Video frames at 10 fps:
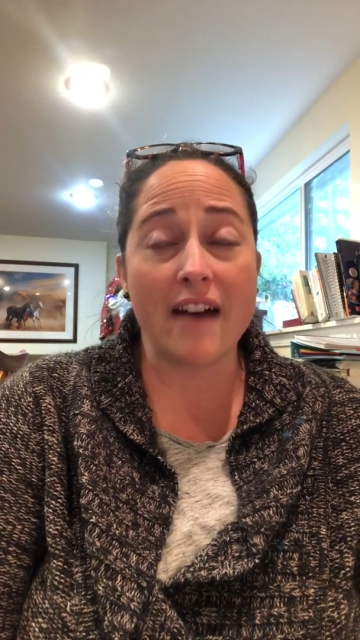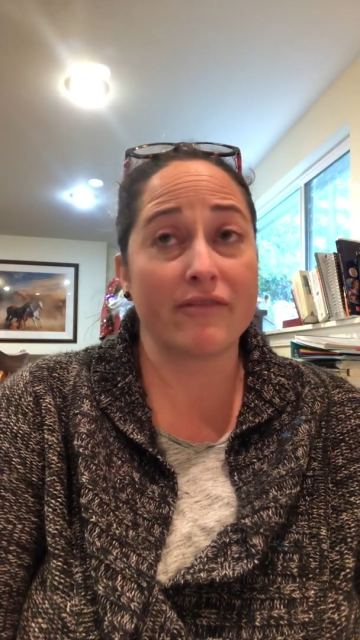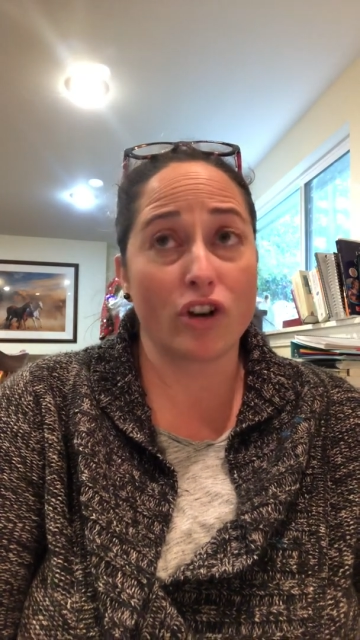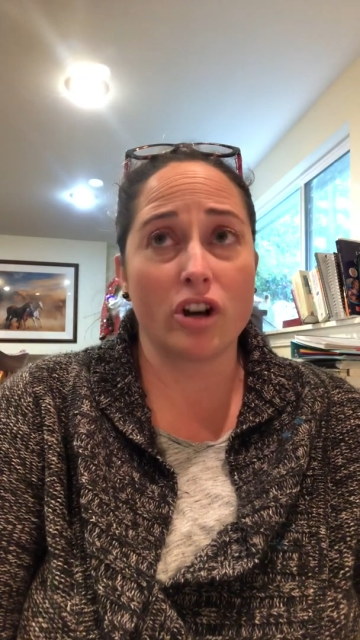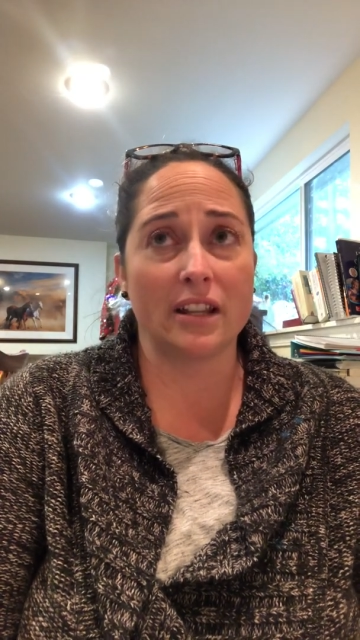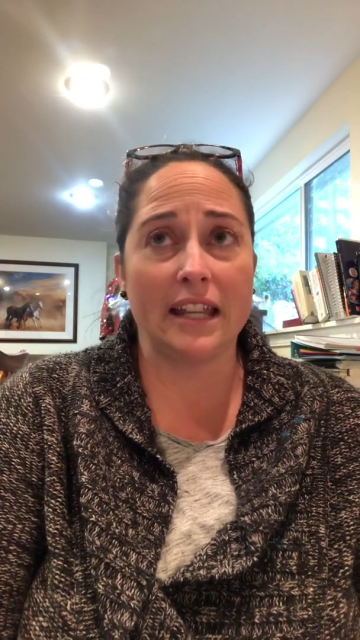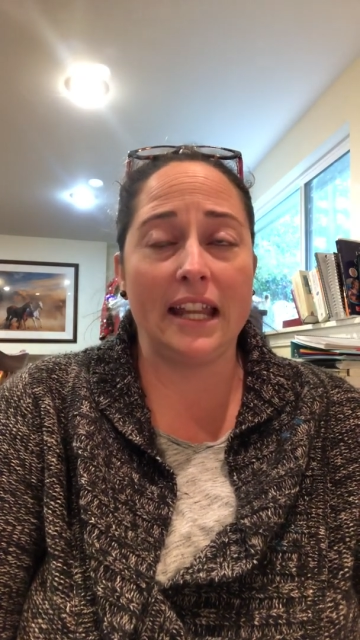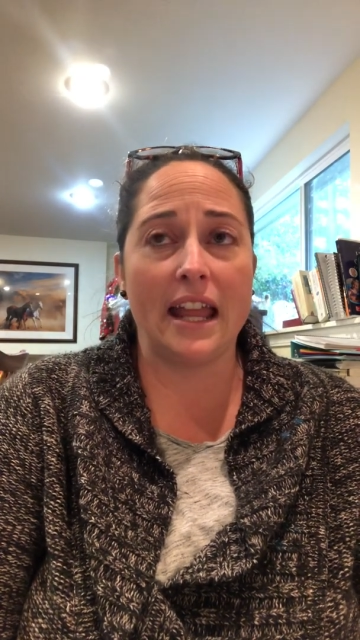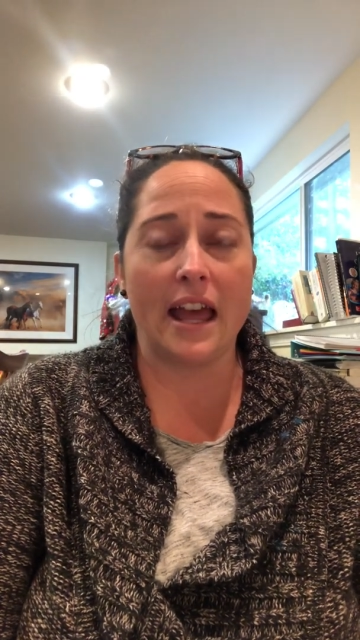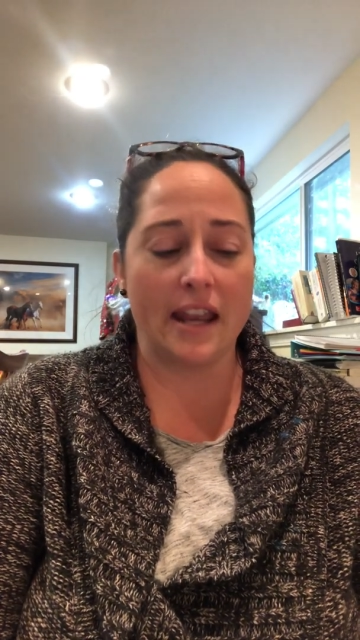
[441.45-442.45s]

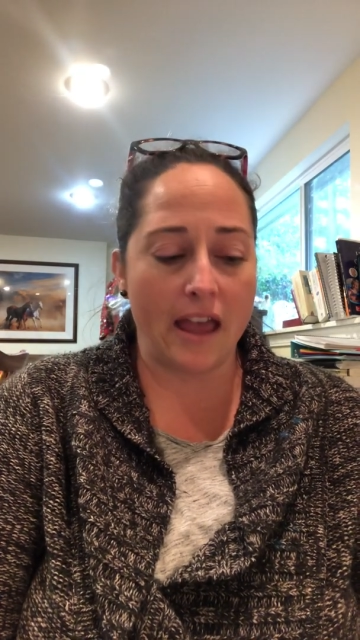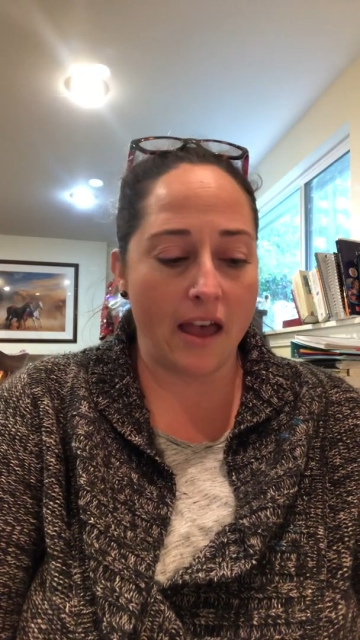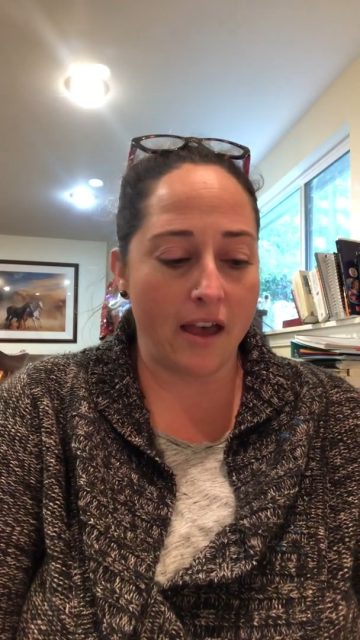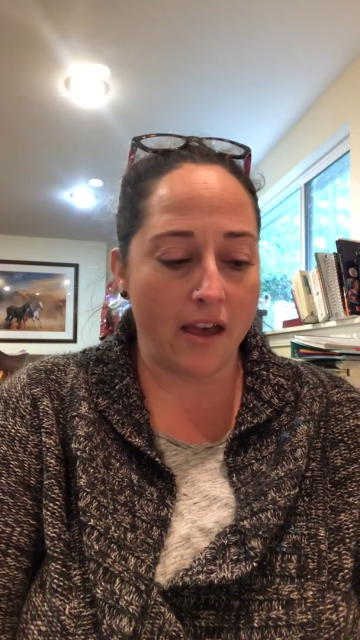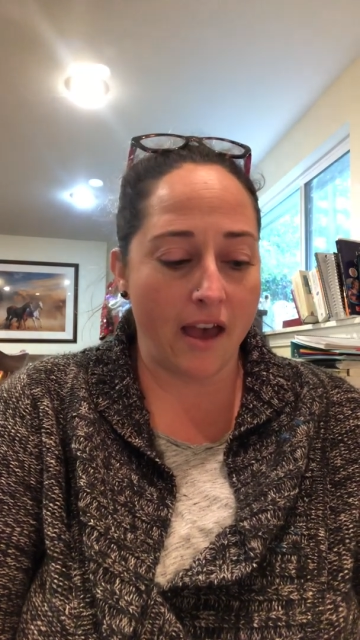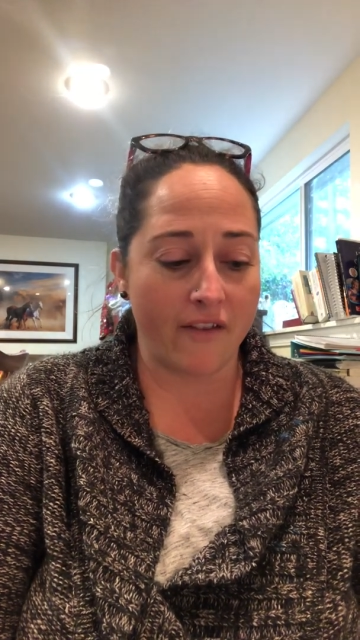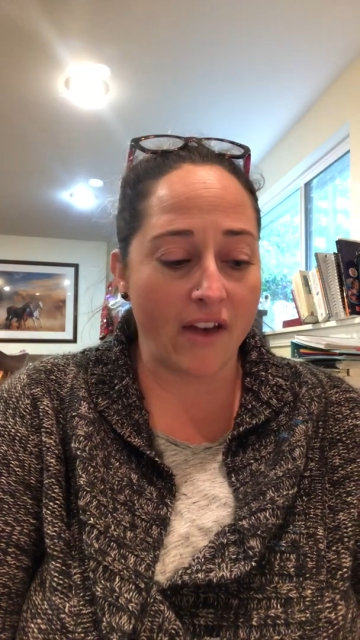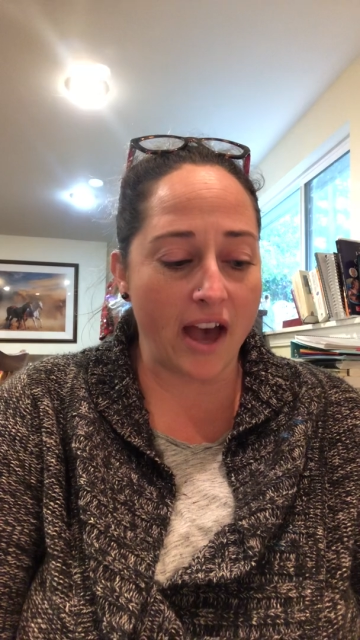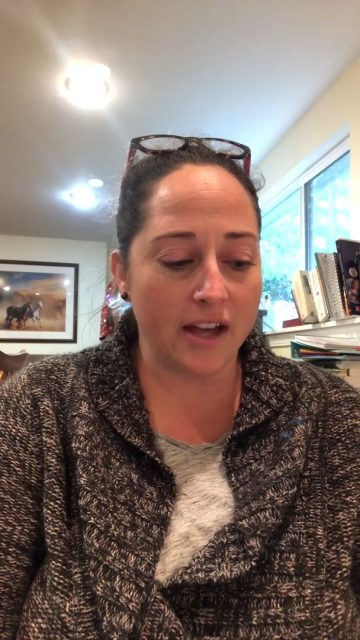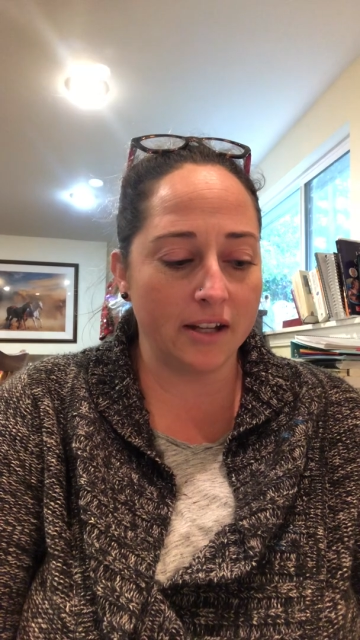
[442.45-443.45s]
currently and have
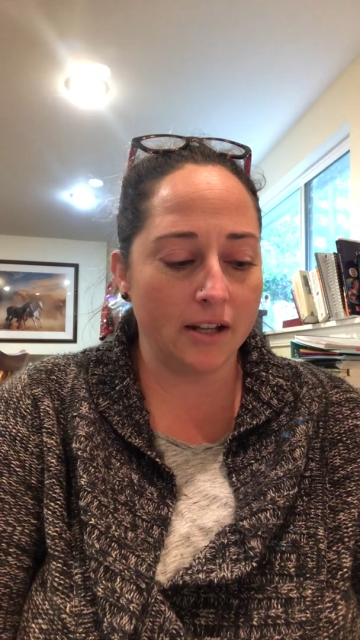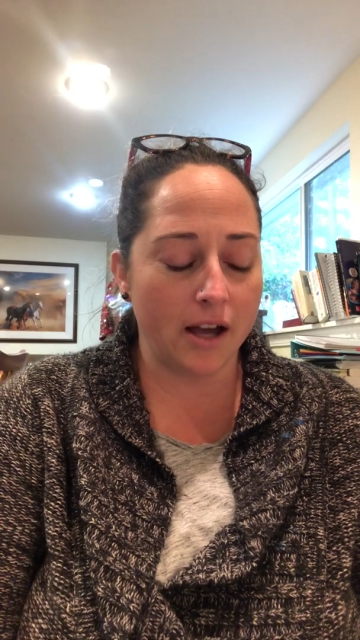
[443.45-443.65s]
had.